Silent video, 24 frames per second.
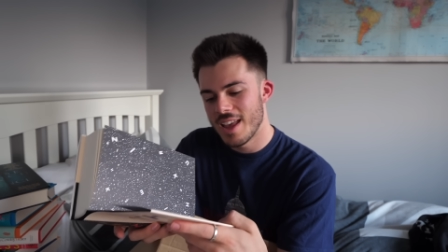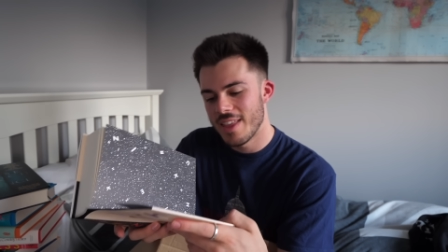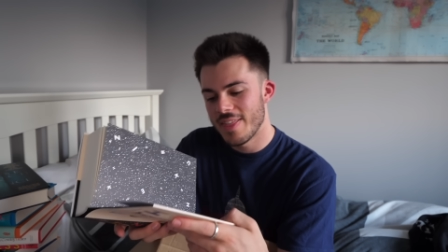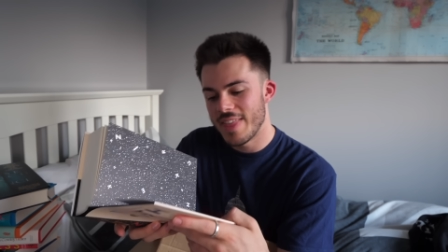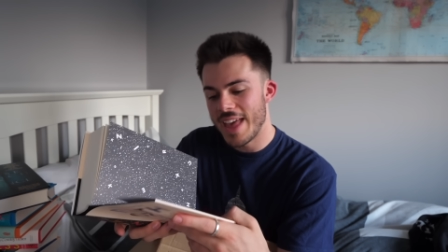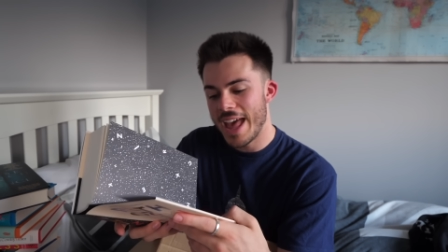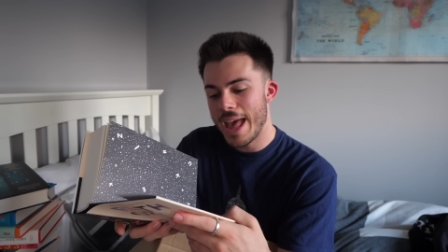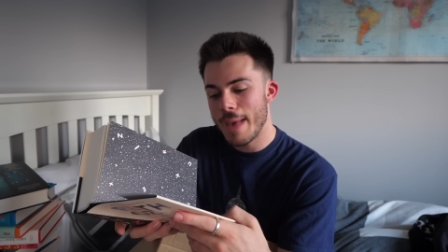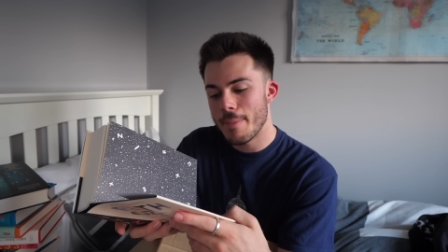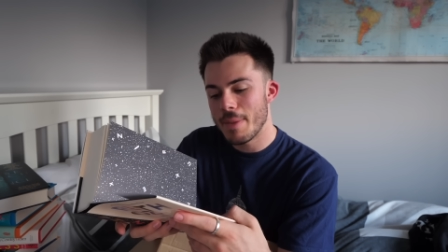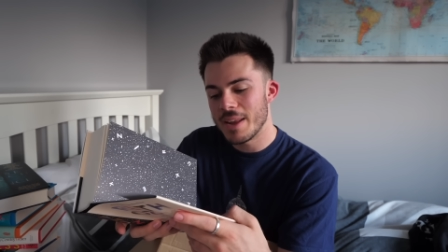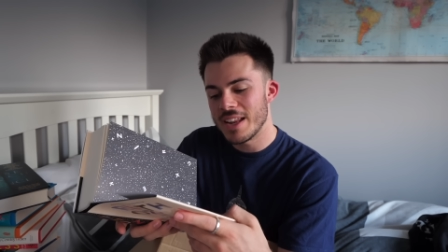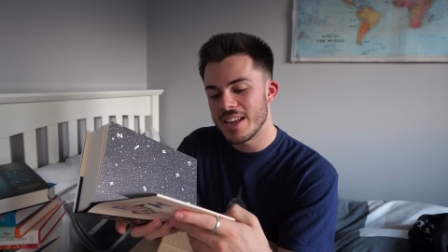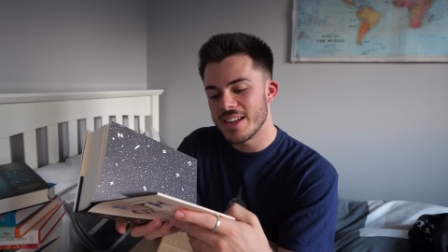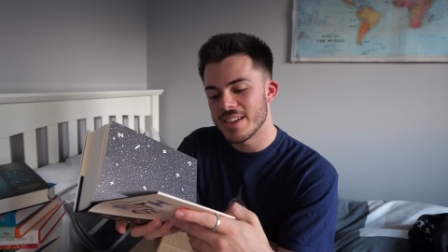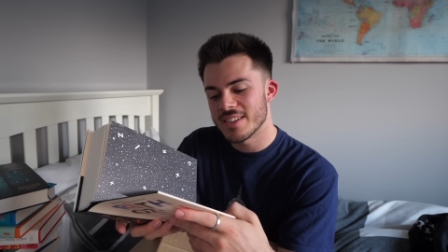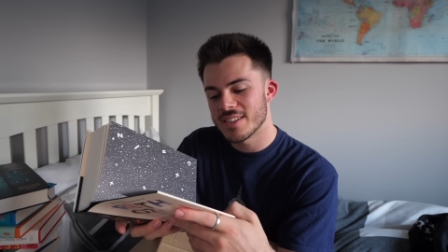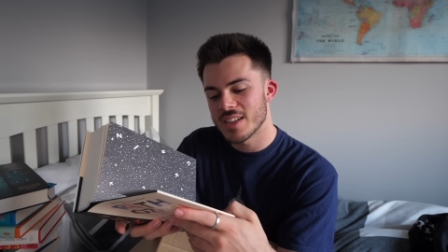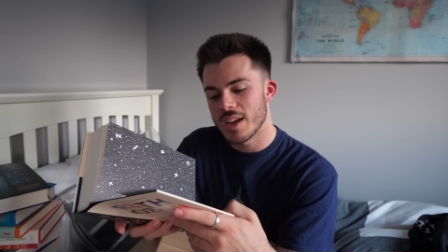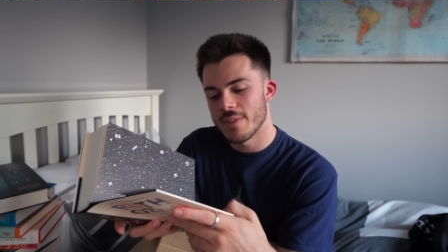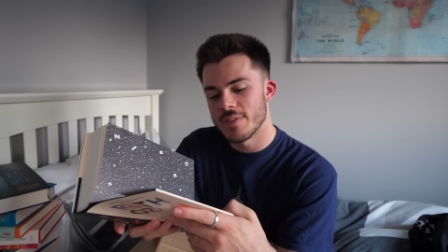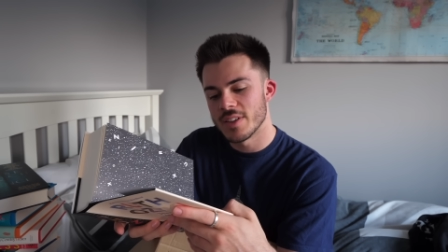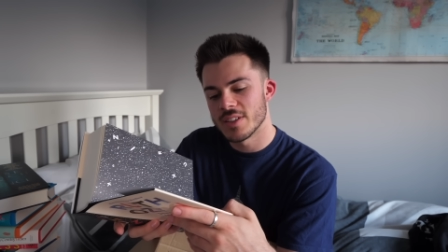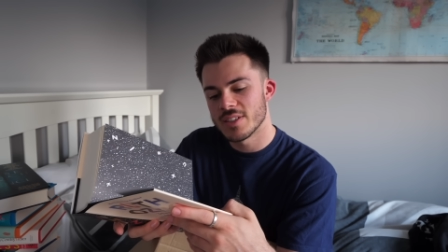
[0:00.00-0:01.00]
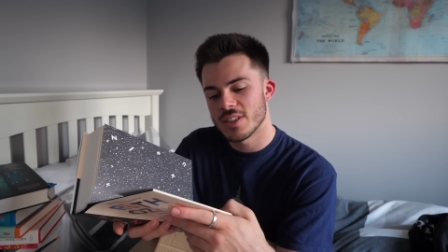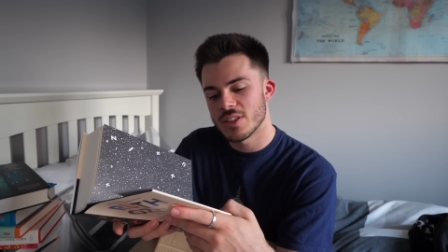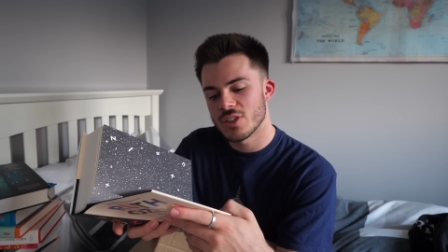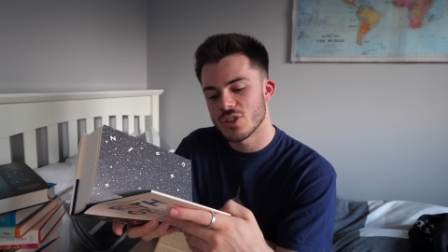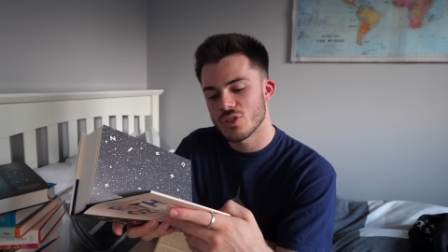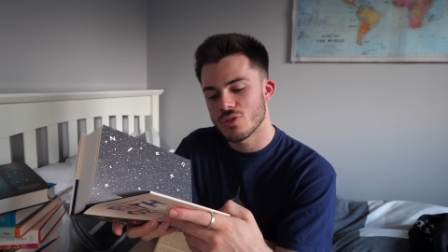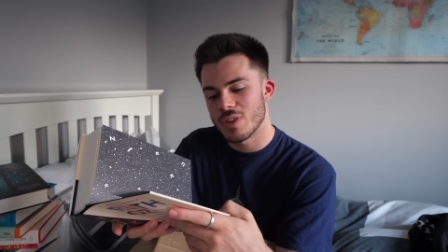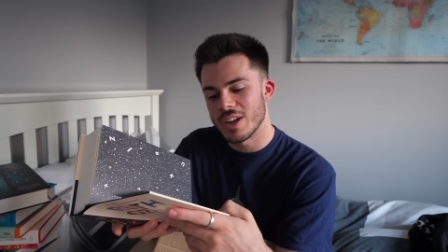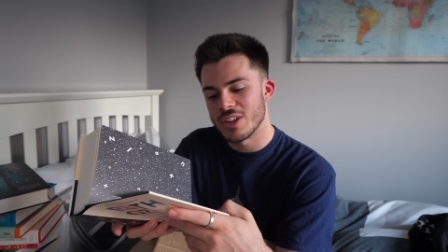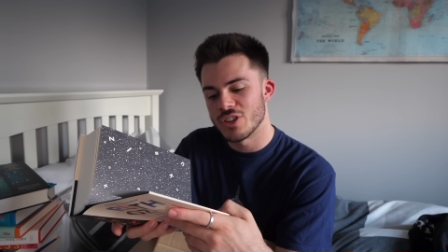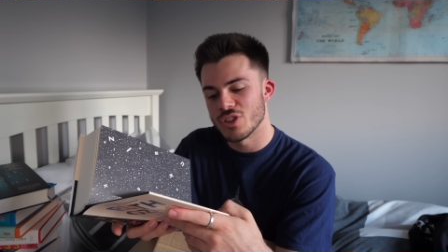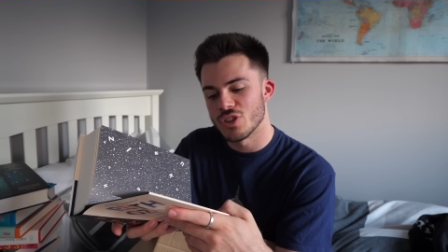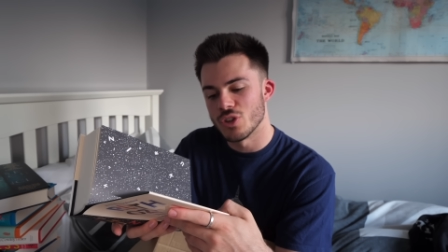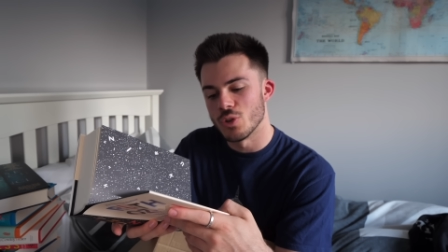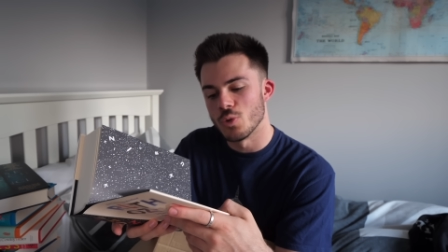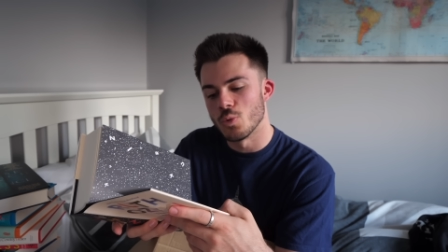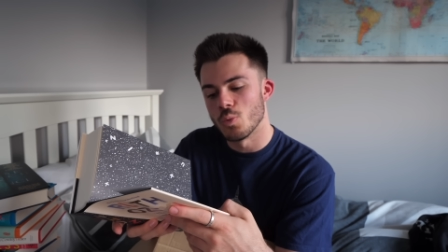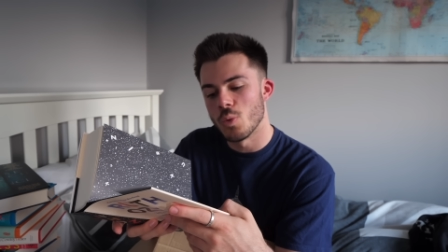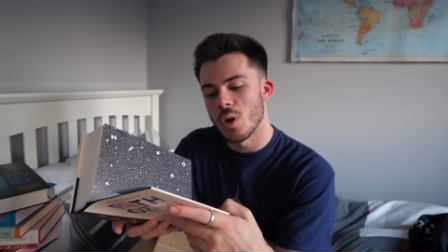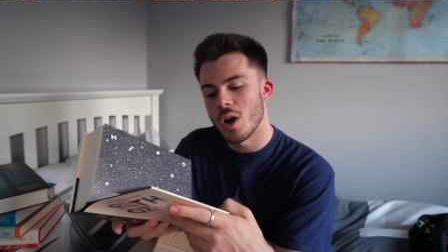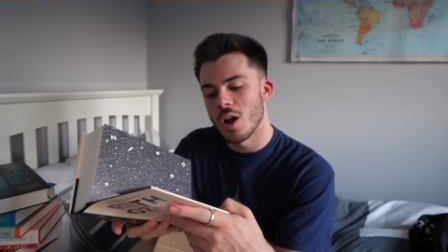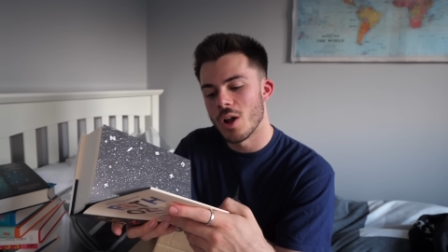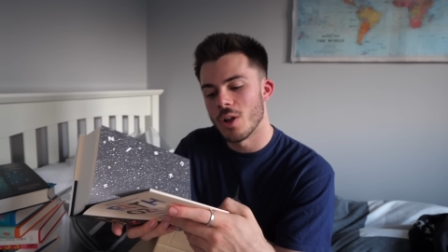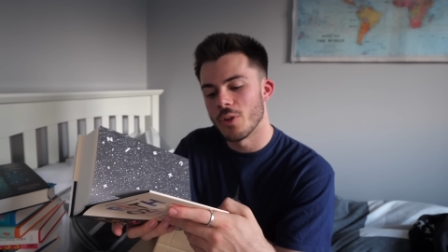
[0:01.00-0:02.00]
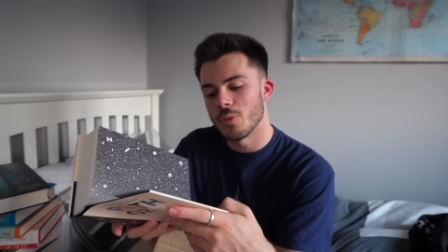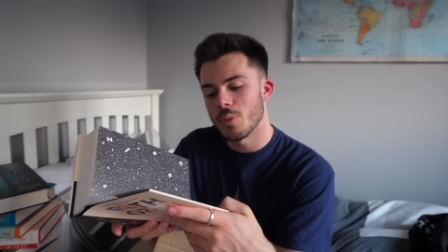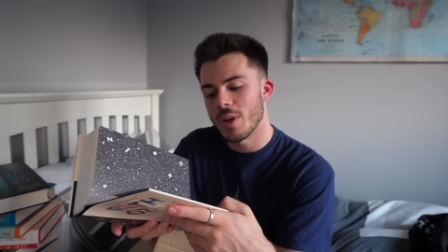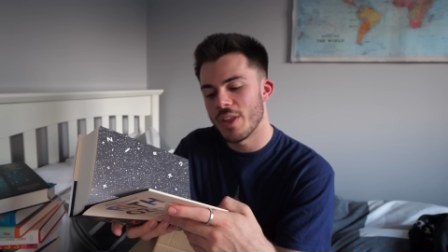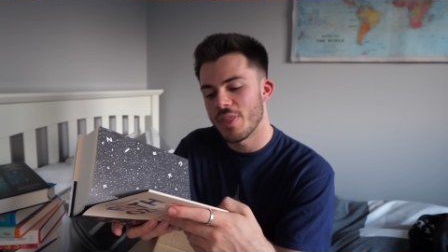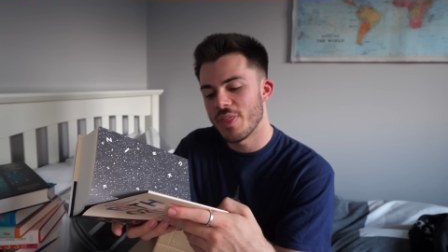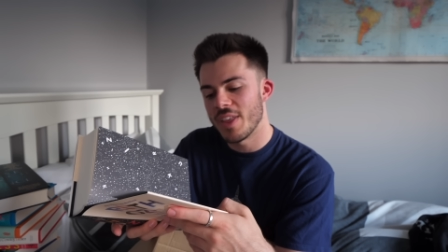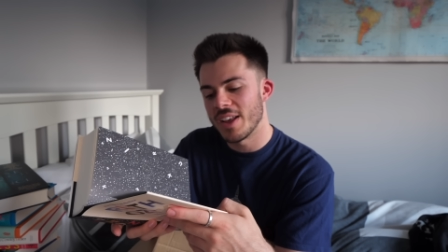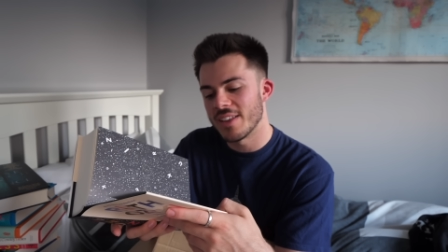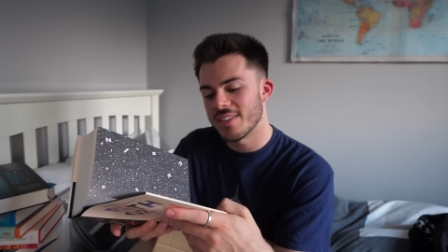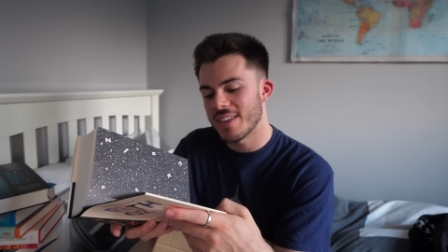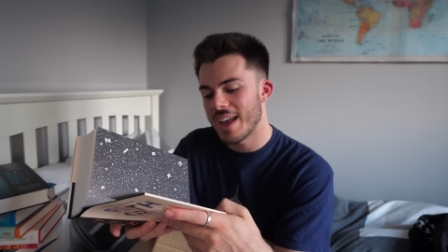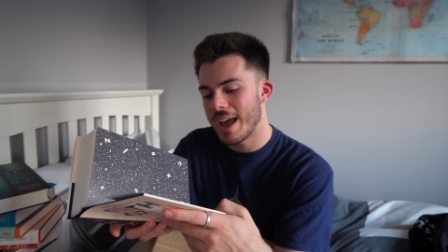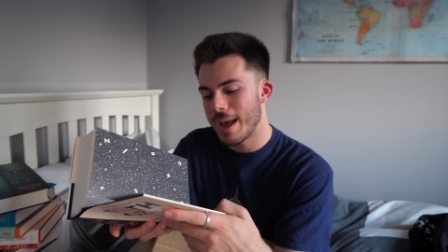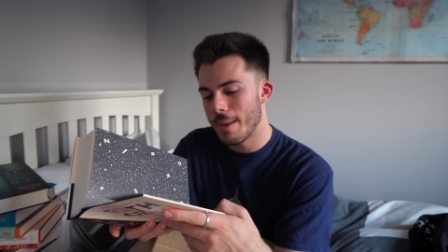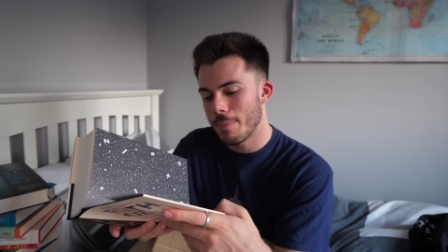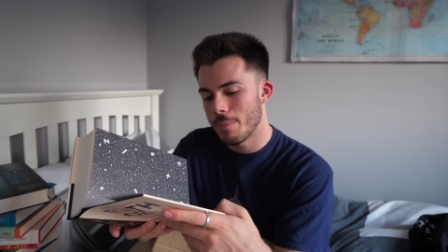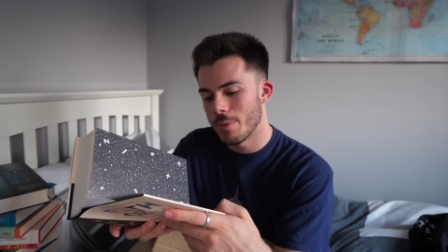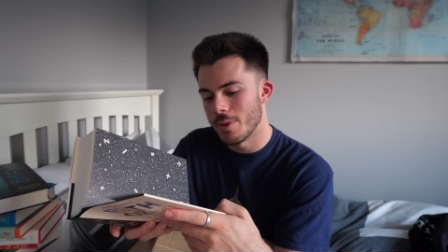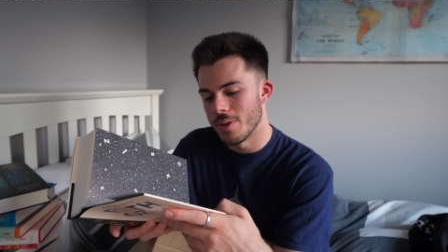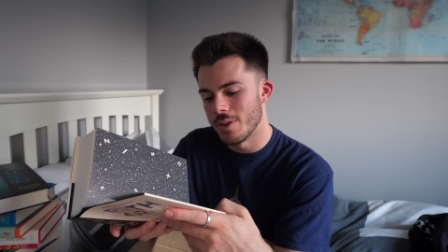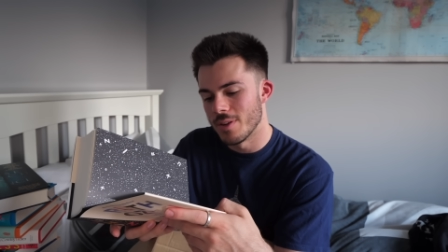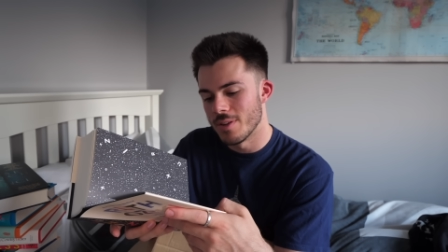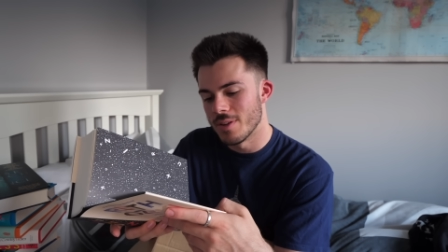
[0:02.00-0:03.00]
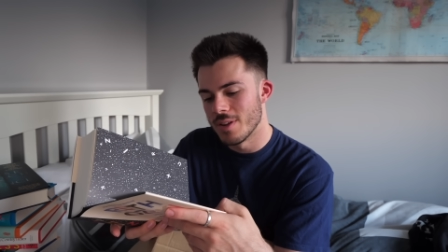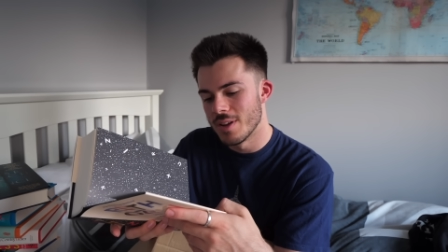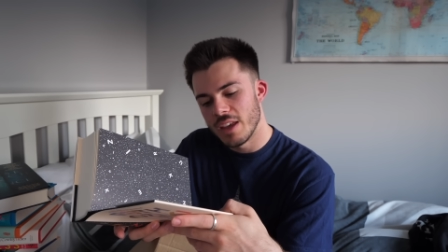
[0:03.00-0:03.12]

There, Benny discovers a strange new world where things happen.